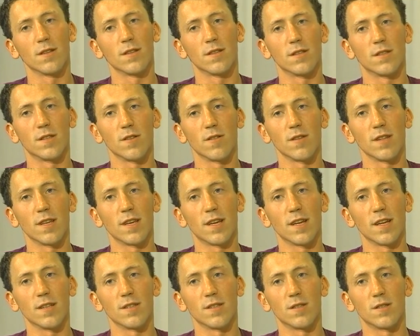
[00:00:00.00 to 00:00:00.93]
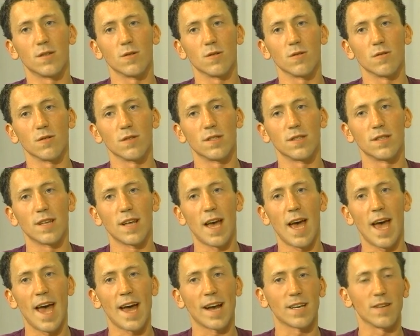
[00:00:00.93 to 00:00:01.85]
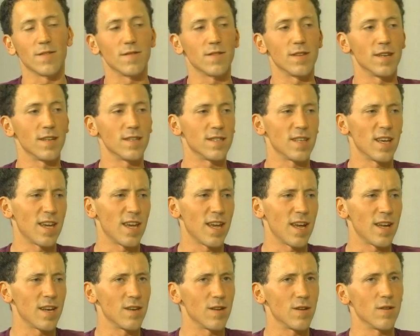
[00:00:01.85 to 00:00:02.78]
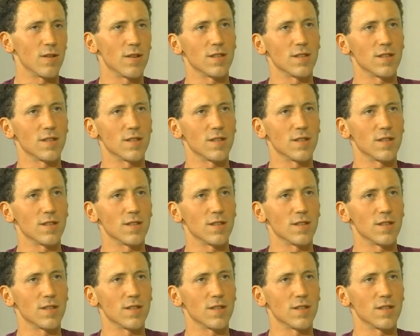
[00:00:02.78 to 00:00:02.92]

steering the kids towards active things they can do.